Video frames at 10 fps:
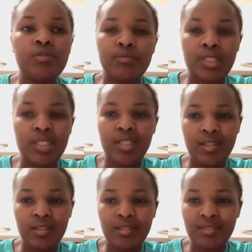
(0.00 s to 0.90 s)

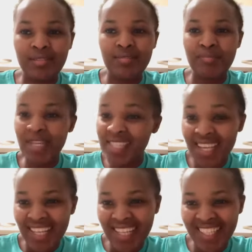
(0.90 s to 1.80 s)
Masanan,
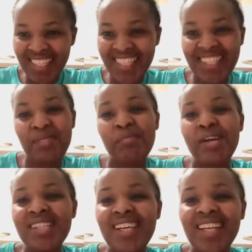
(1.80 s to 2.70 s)

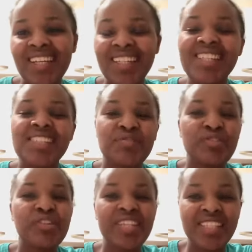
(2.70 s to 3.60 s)
Masanan is
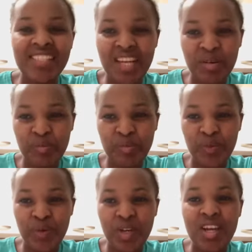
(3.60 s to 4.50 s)
for example.
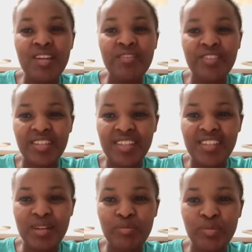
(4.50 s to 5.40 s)
For
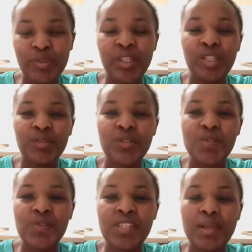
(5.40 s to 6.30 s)
example, I want to
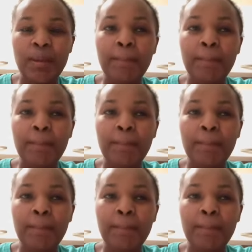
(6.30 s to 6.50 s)
say